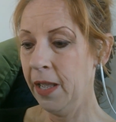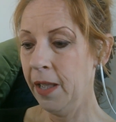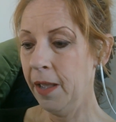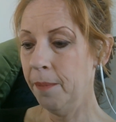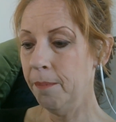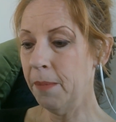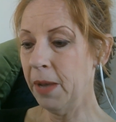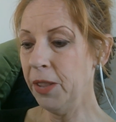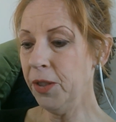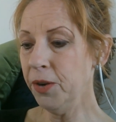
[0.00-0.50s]

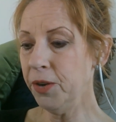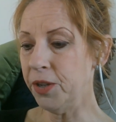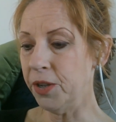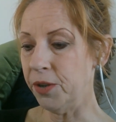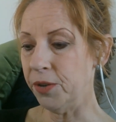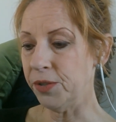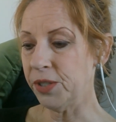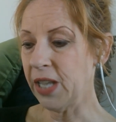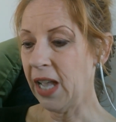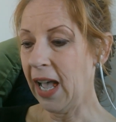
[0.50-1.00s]
Mother
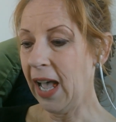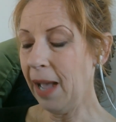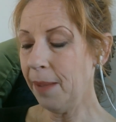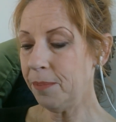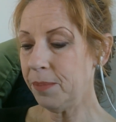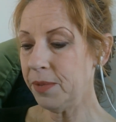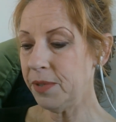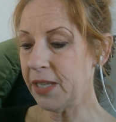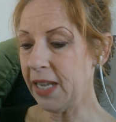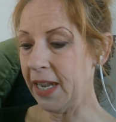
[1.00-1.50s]
Goose
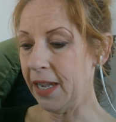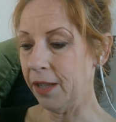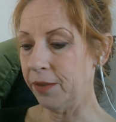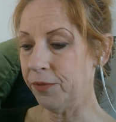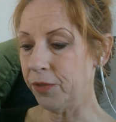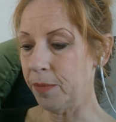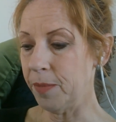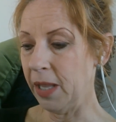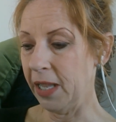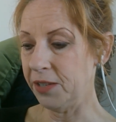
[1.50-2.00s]
hopped down
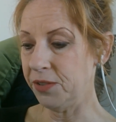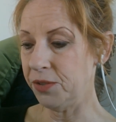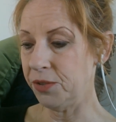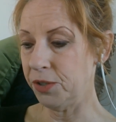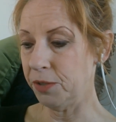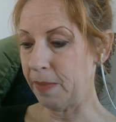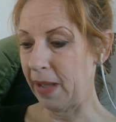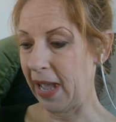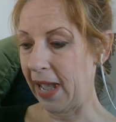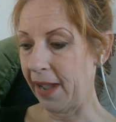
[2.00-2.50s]
from Lester's
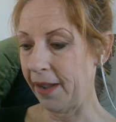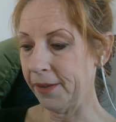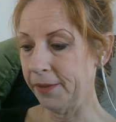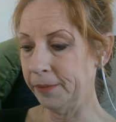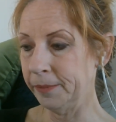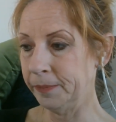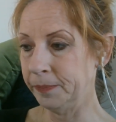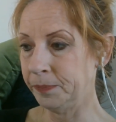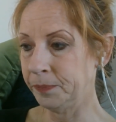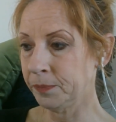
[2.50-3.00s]
back.
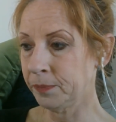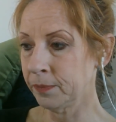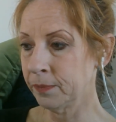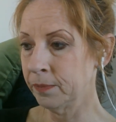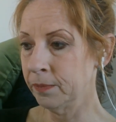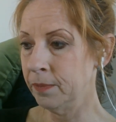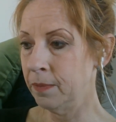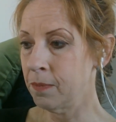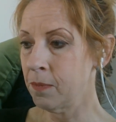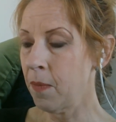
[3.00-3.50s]

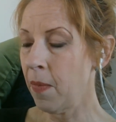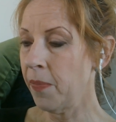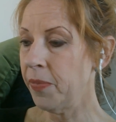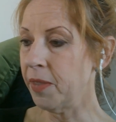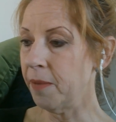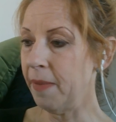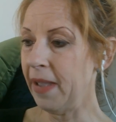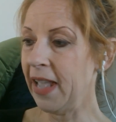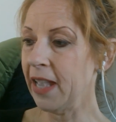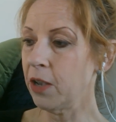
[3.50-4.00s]
The
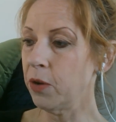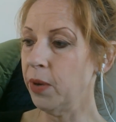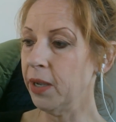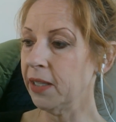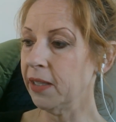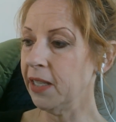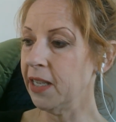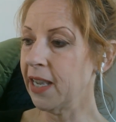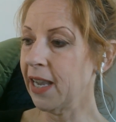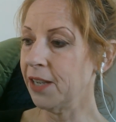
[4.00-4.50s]
man
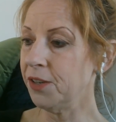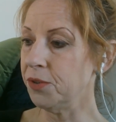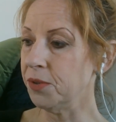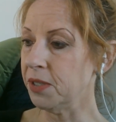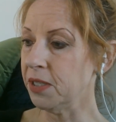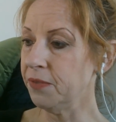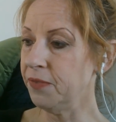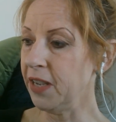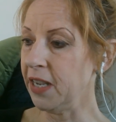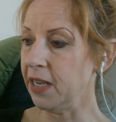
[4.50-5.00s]
quickly got to
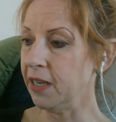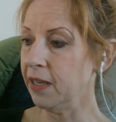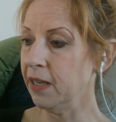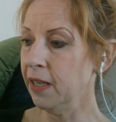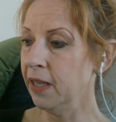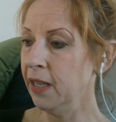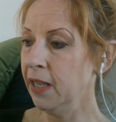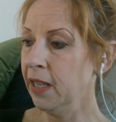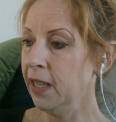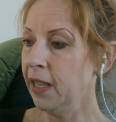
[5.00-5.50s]
his feet
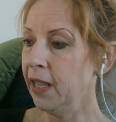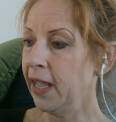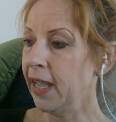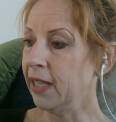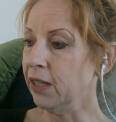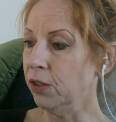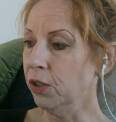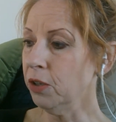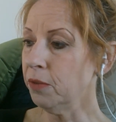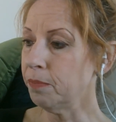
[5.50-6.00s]

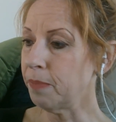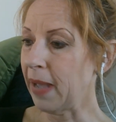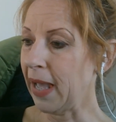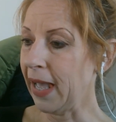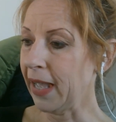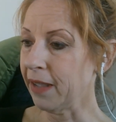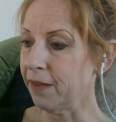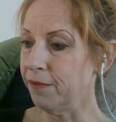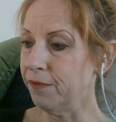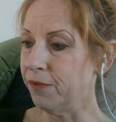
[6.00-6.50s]
and looked
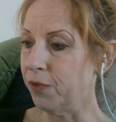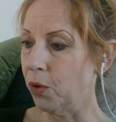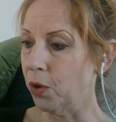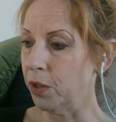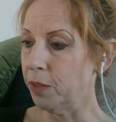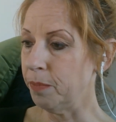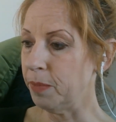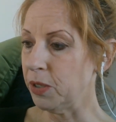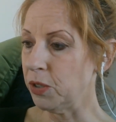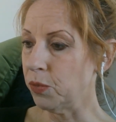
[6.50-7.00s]
back and
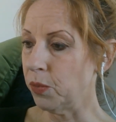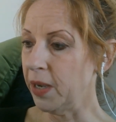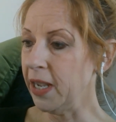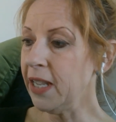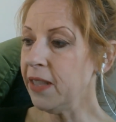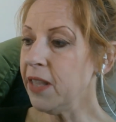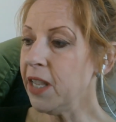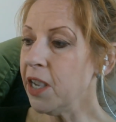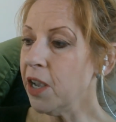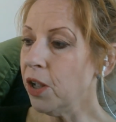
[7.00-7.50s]
forth
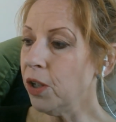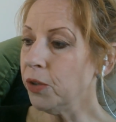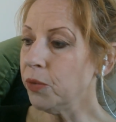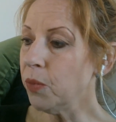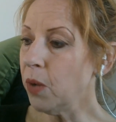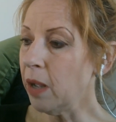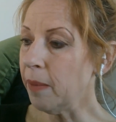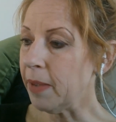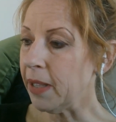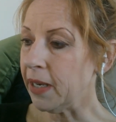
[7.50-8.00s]
between the old
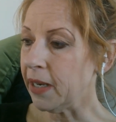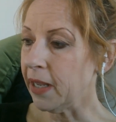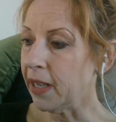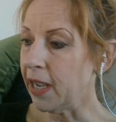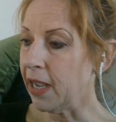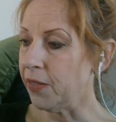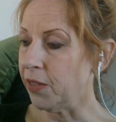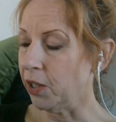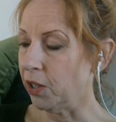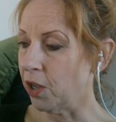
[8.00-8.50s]
woman
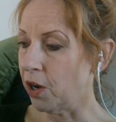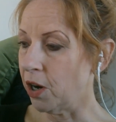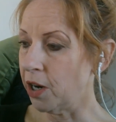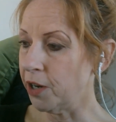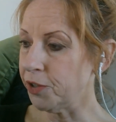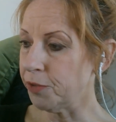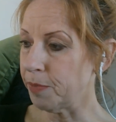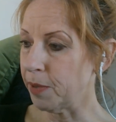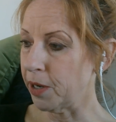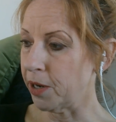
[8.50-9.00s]
and the
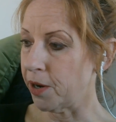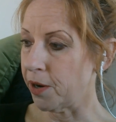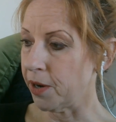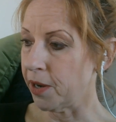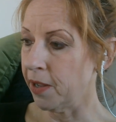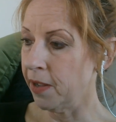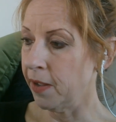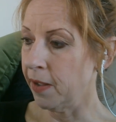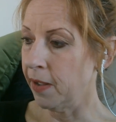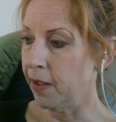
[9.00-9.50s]
large bird.
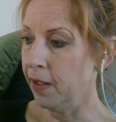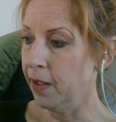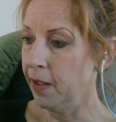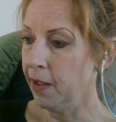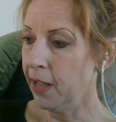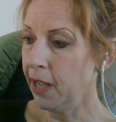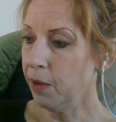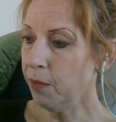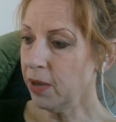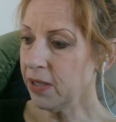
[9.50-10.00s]

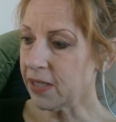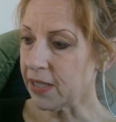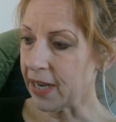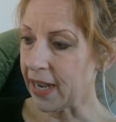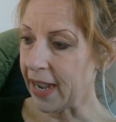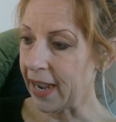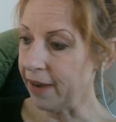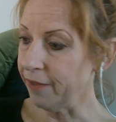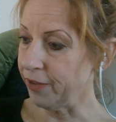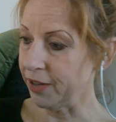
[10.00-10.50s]
It wasn't
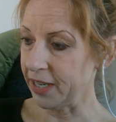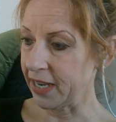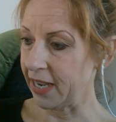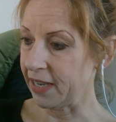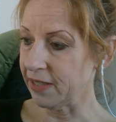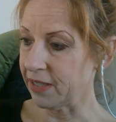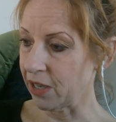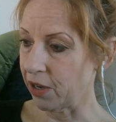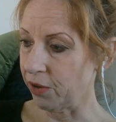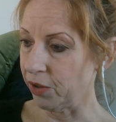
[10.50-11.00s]
every day
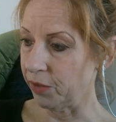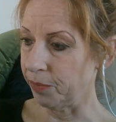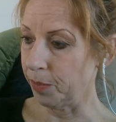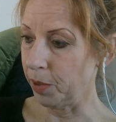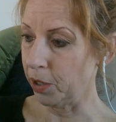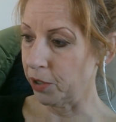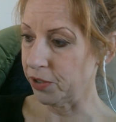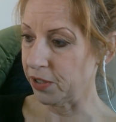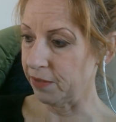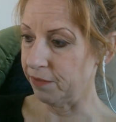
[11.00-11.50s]
saw a
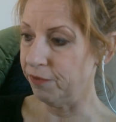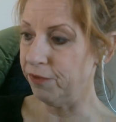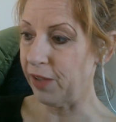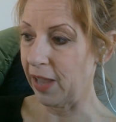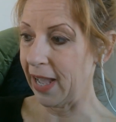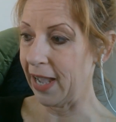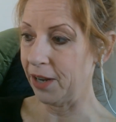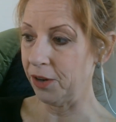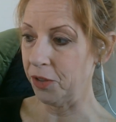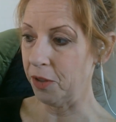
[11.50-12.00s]
person
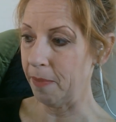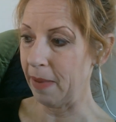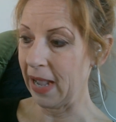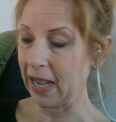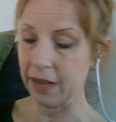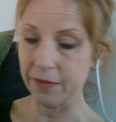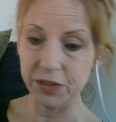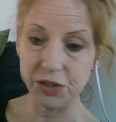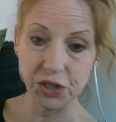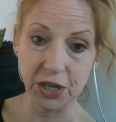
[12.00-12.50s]
flying on the back
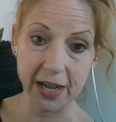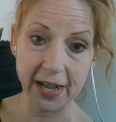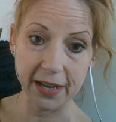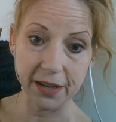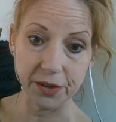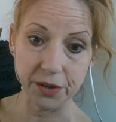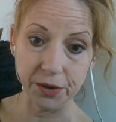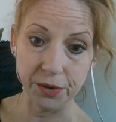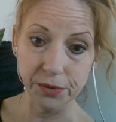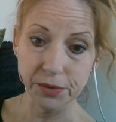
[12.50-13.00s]
of a giant
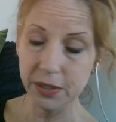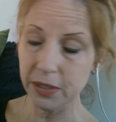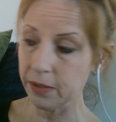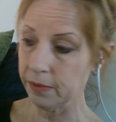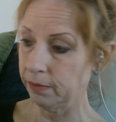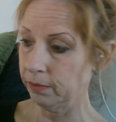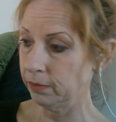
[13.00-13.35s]
goose.